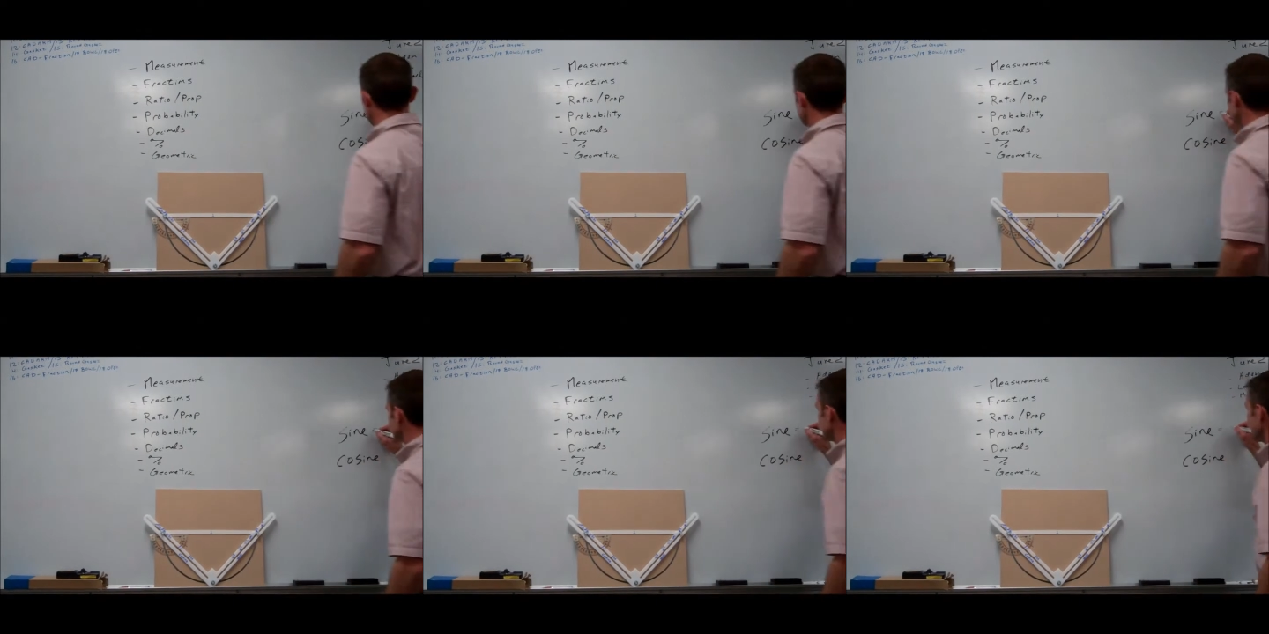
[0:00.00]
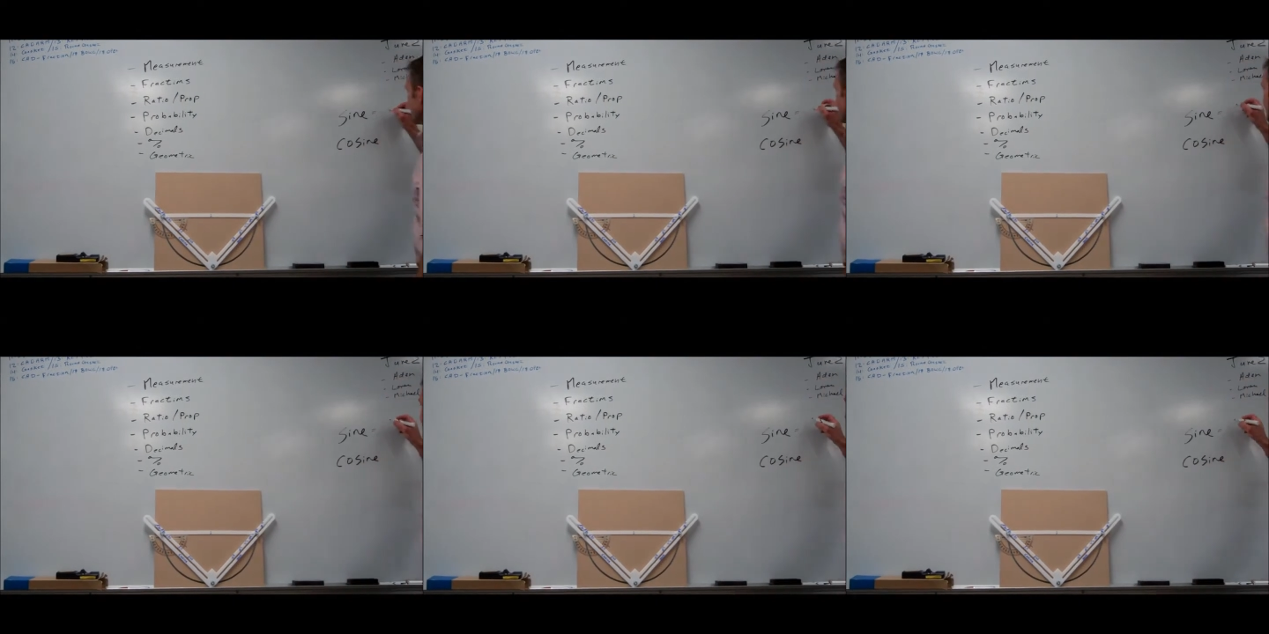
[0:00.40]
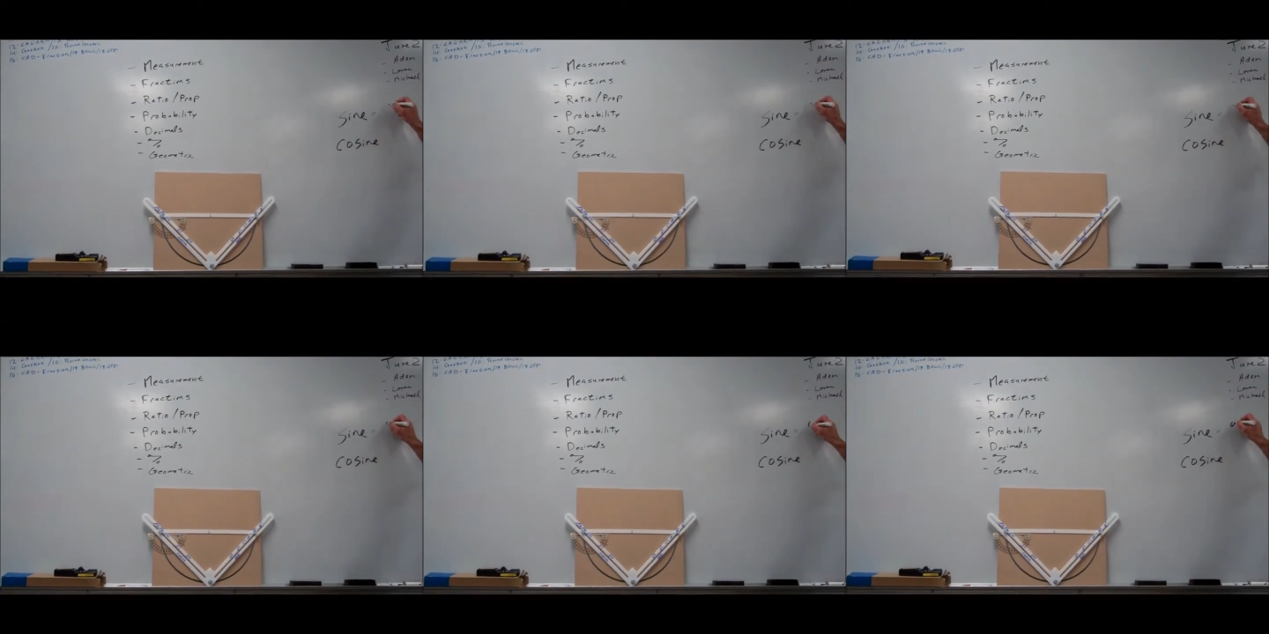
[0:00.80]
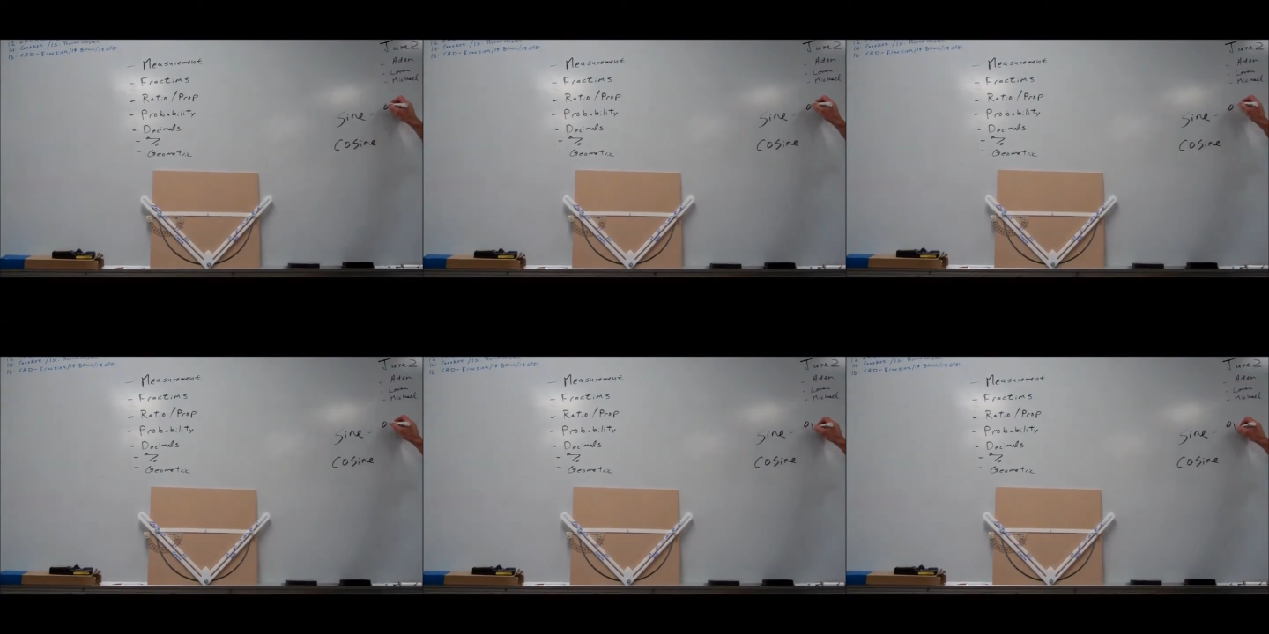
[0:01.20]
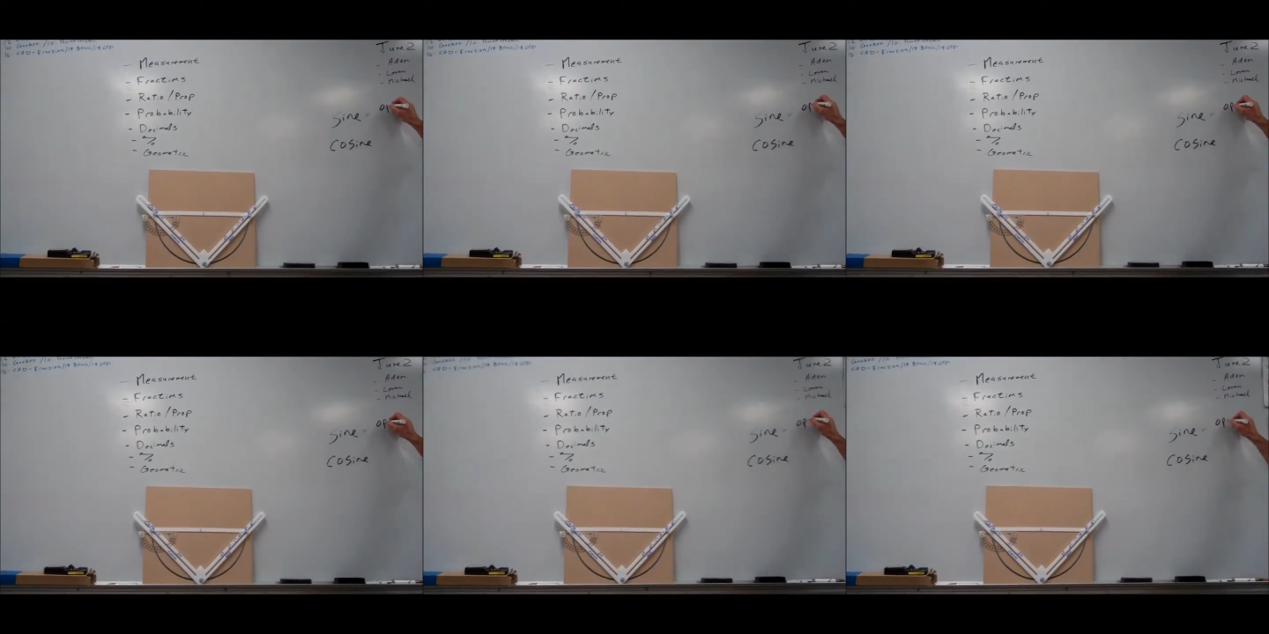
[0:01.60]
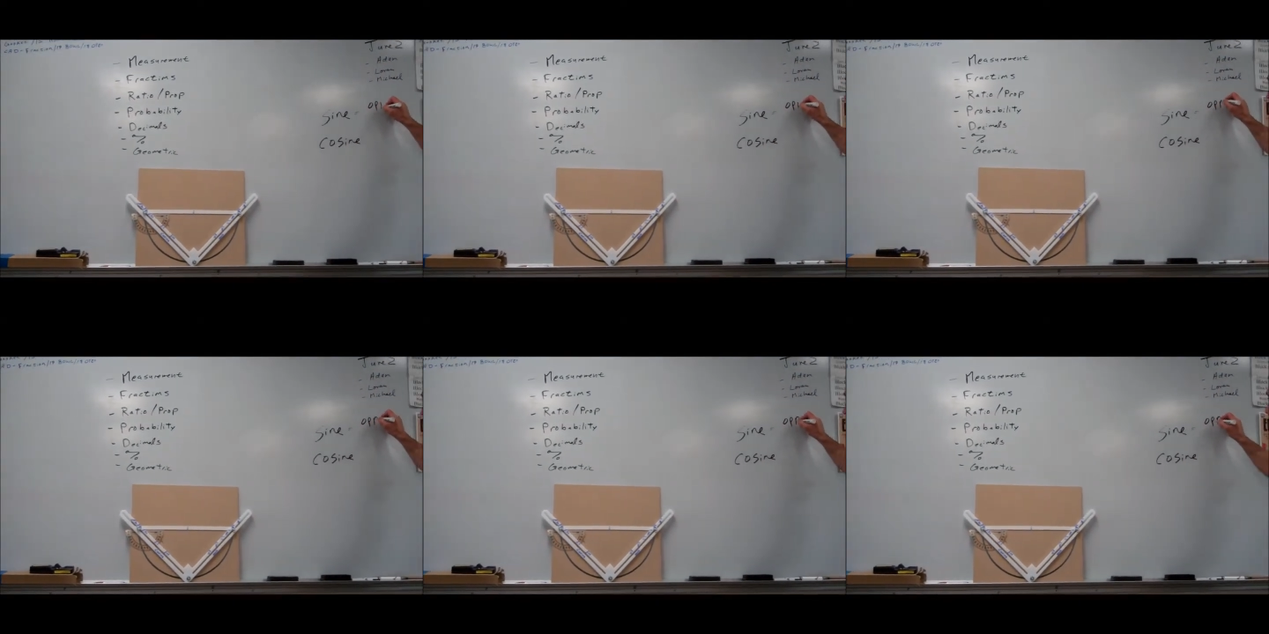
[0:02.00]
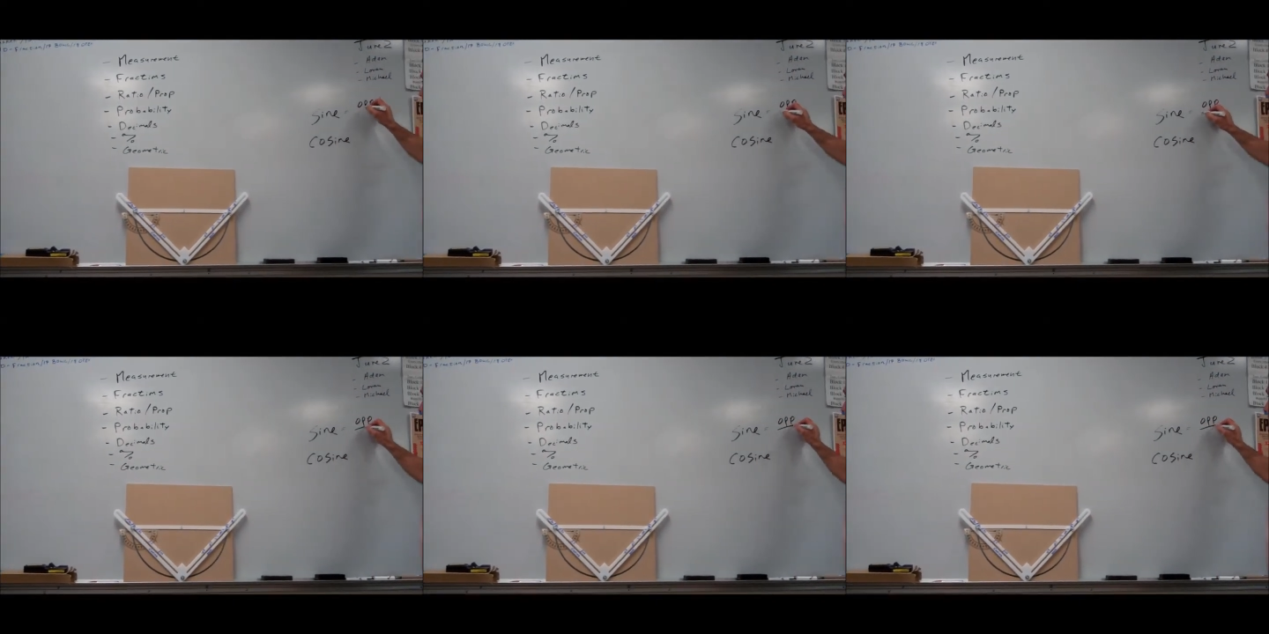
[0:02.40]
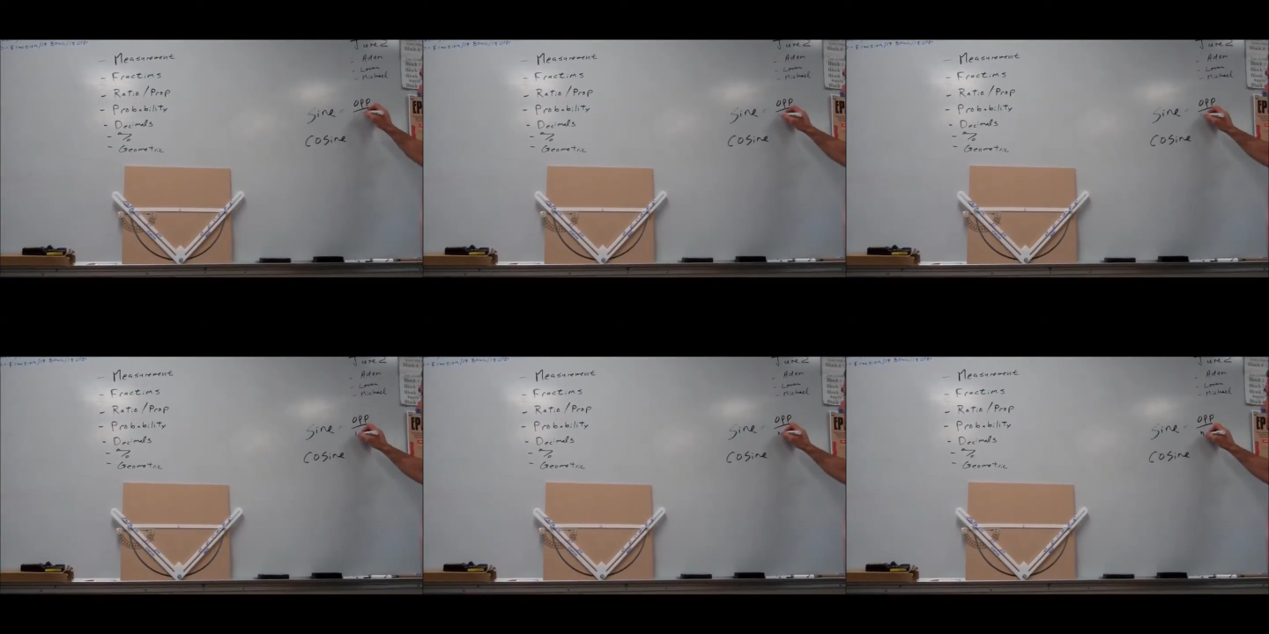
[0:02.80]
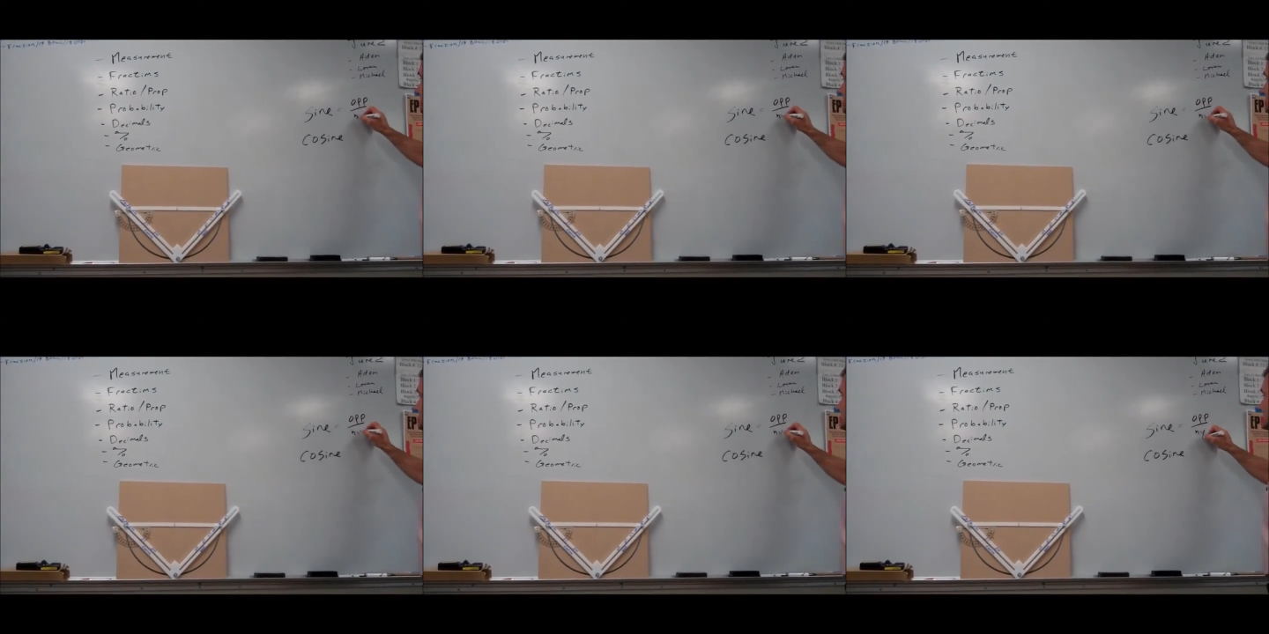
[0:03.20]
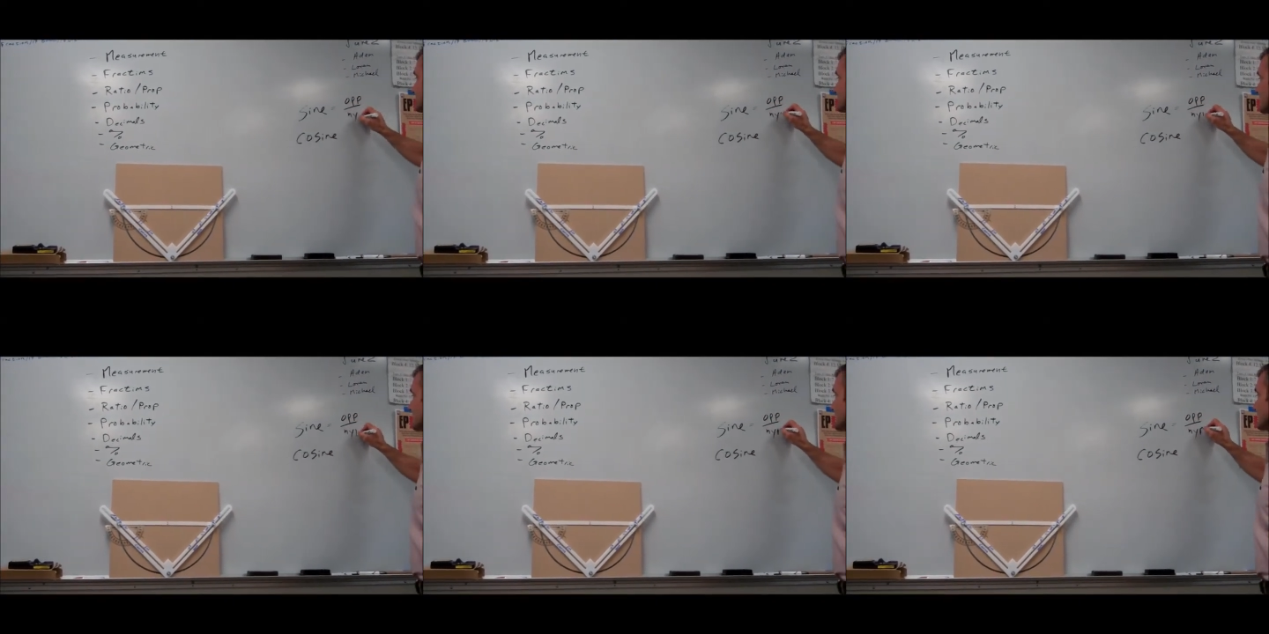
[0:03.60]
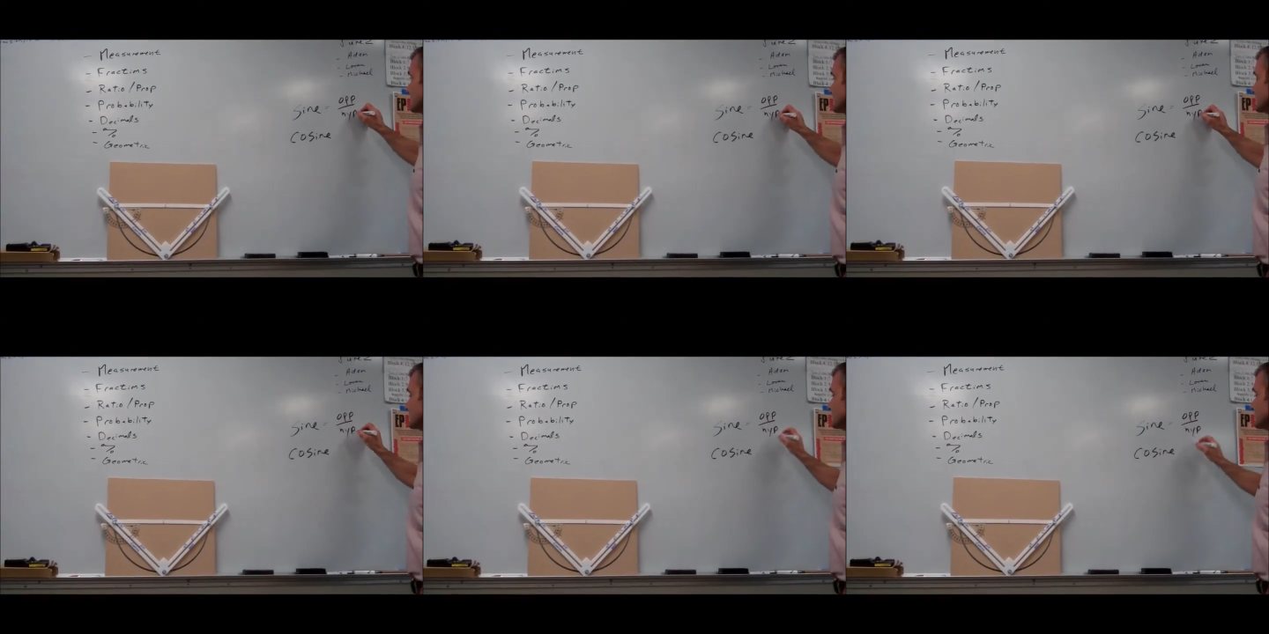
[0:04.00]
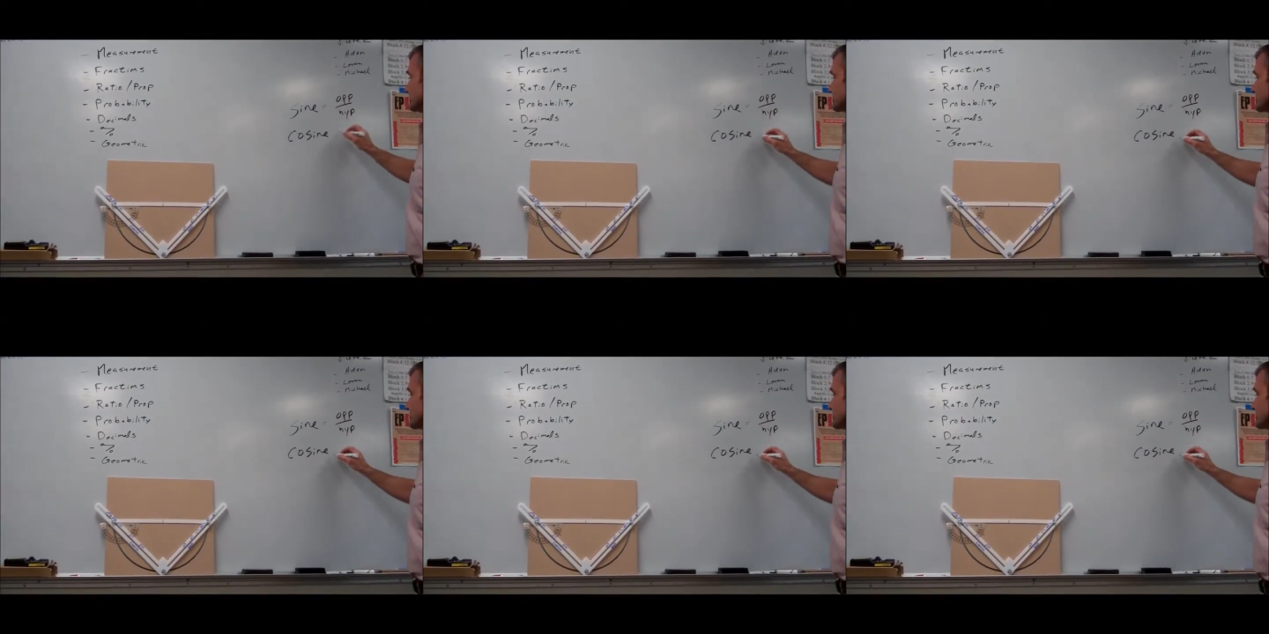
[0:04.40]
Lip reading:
No face is visible, so there are no lips to read.